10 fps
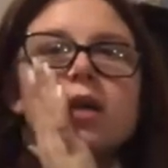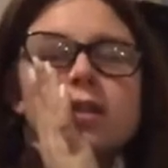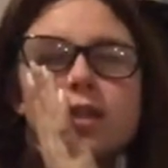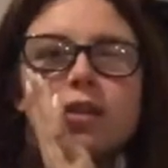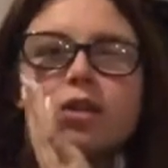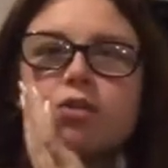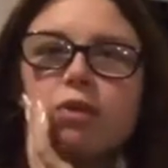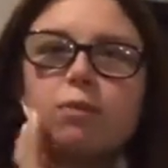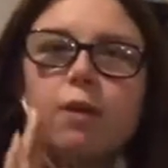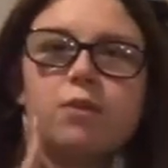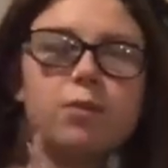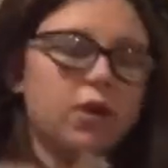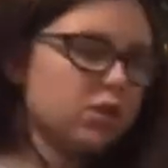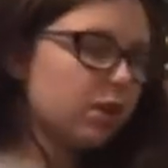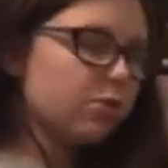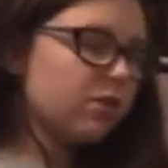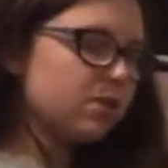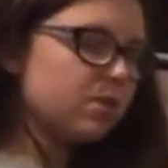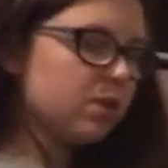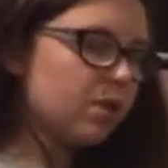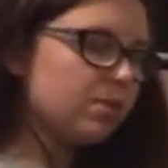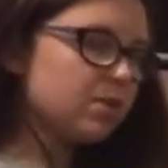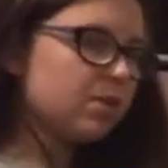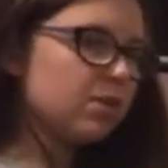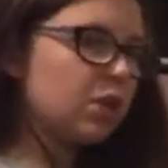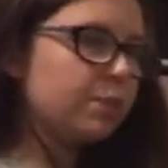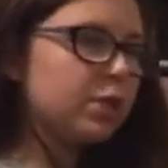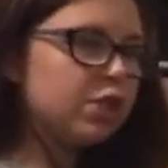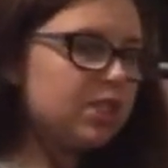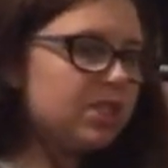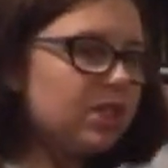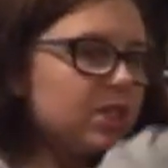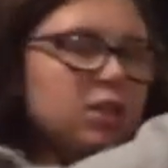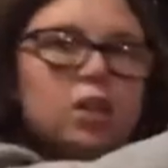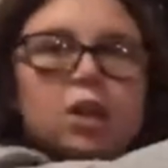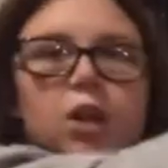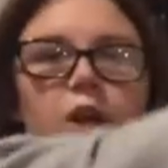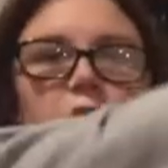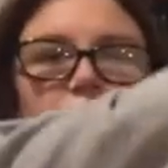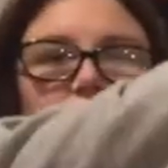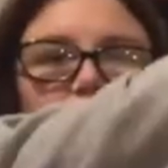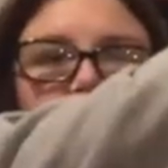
zero to three months by the time Christmas comes, but she didn't. So this